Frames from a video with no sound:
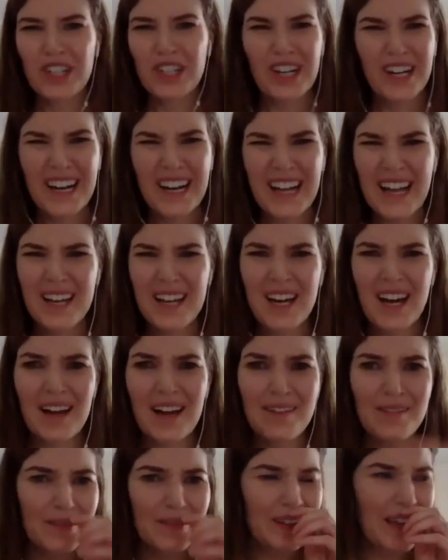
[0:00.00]
and
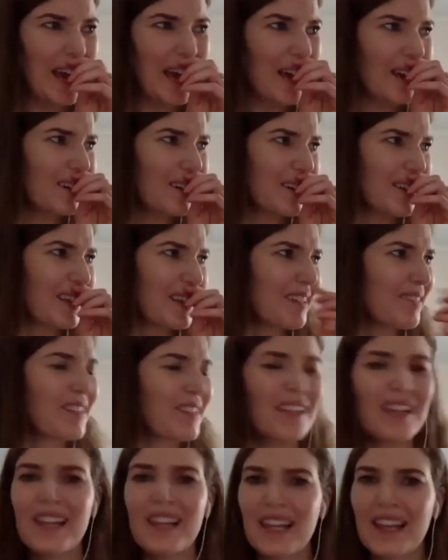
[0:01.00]
I, I, can't think of the
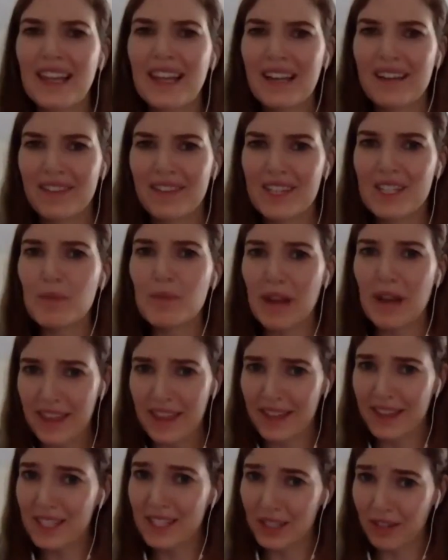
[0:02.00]
link of this, but I
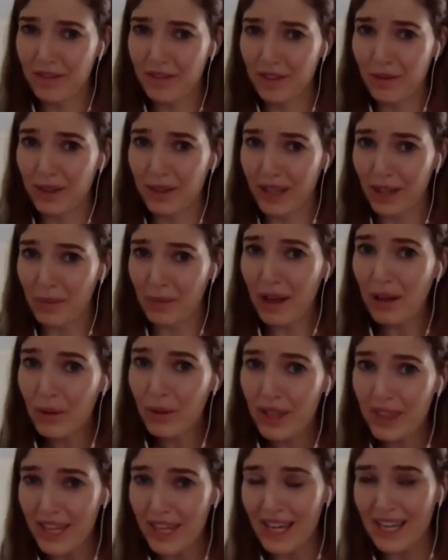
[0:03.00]
think this will fit really well
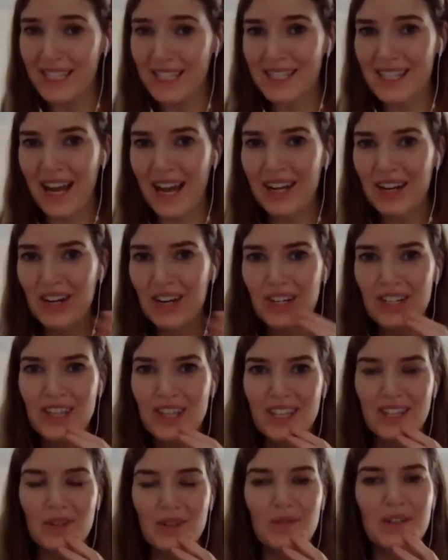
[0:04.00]
with that. Is I'd heard
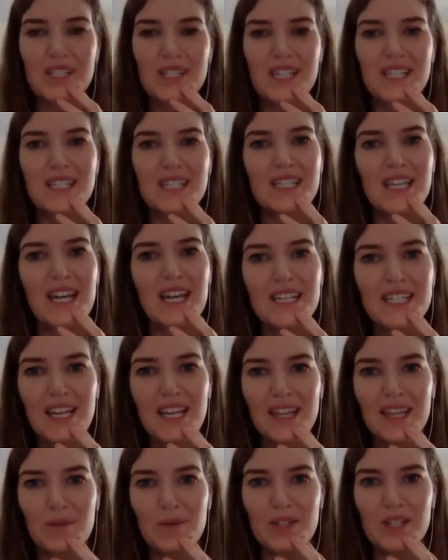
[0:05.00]
that there was a study done
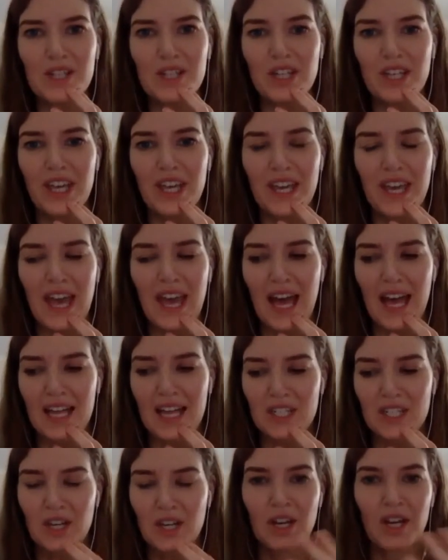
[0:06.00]
that was looking at.